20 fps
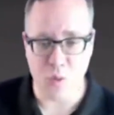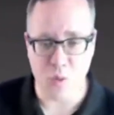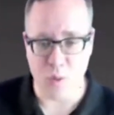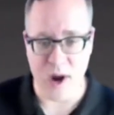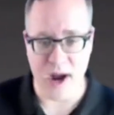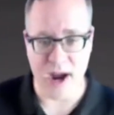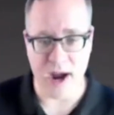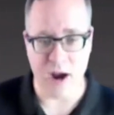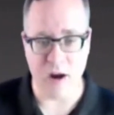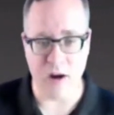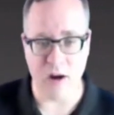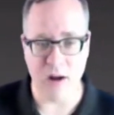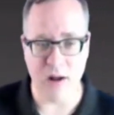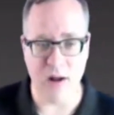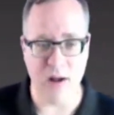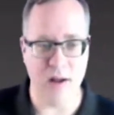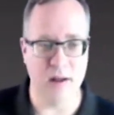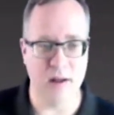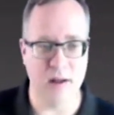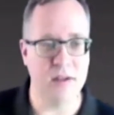where
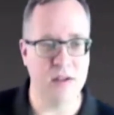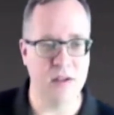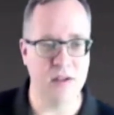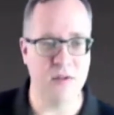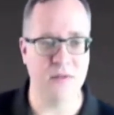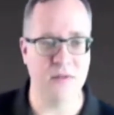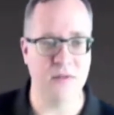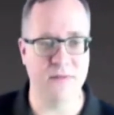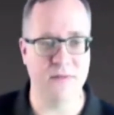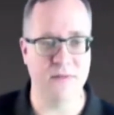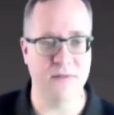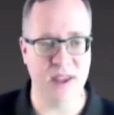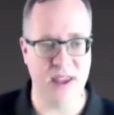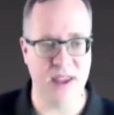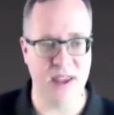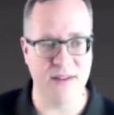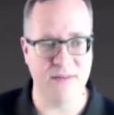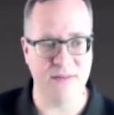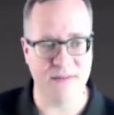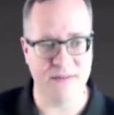you've
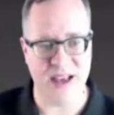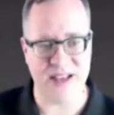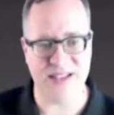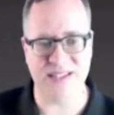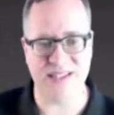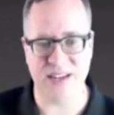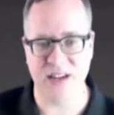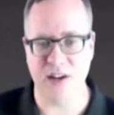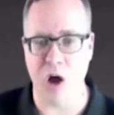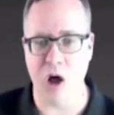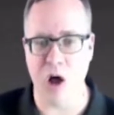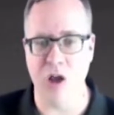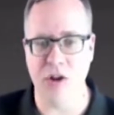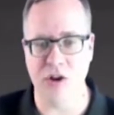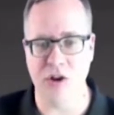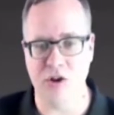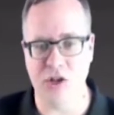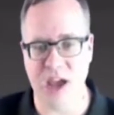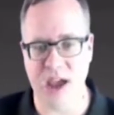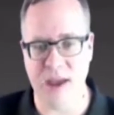invested all
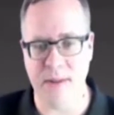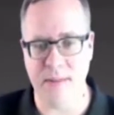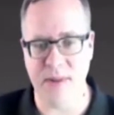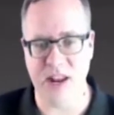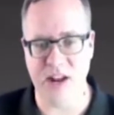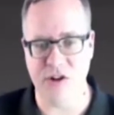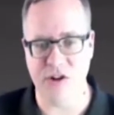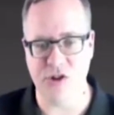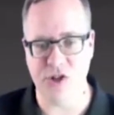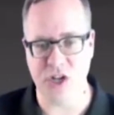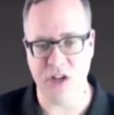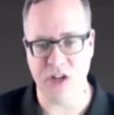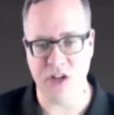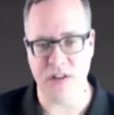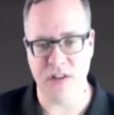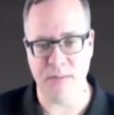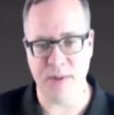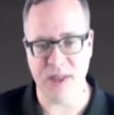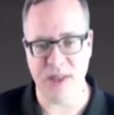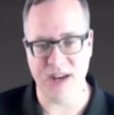your time and energy
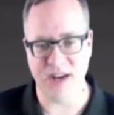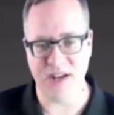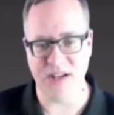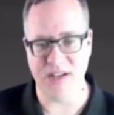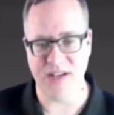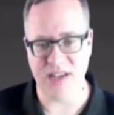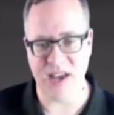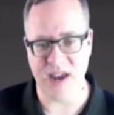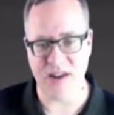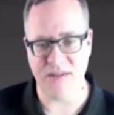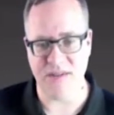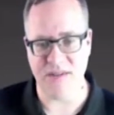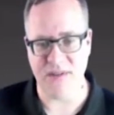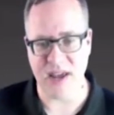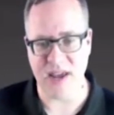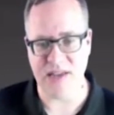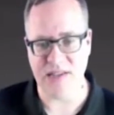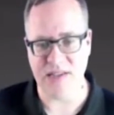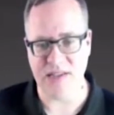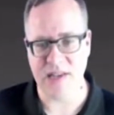into the planning and design
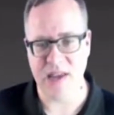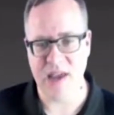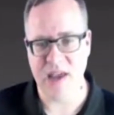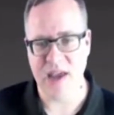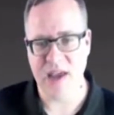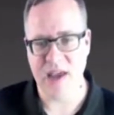phase.